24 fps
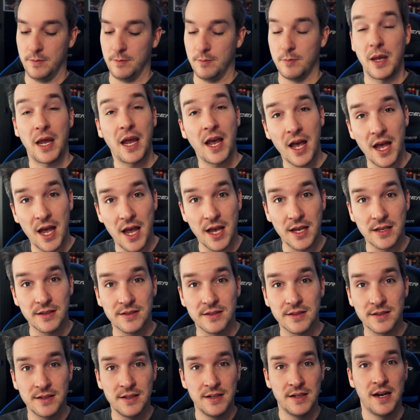
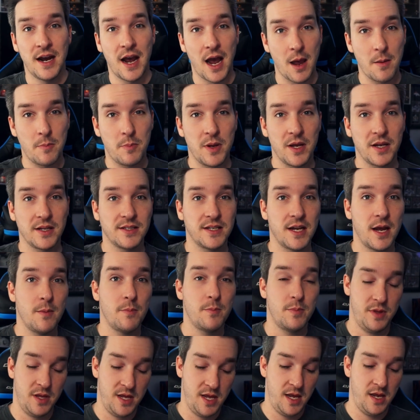because I picked
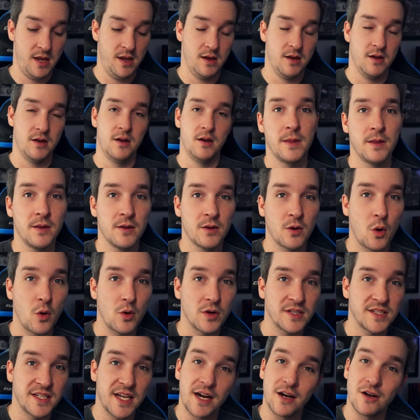up the
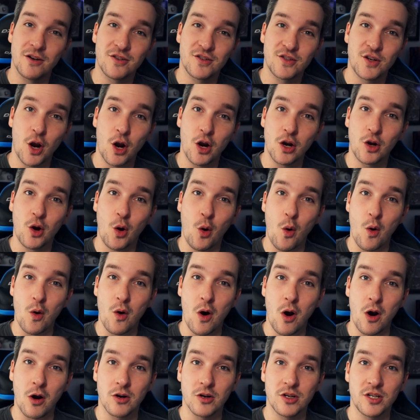Corsair Dark Core
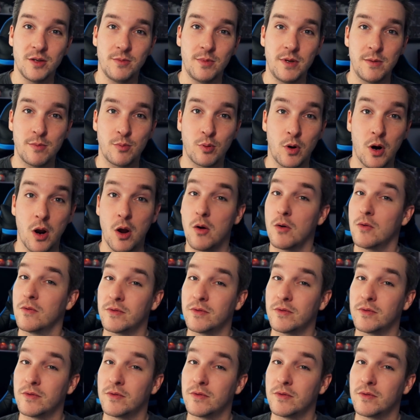RGB Pro,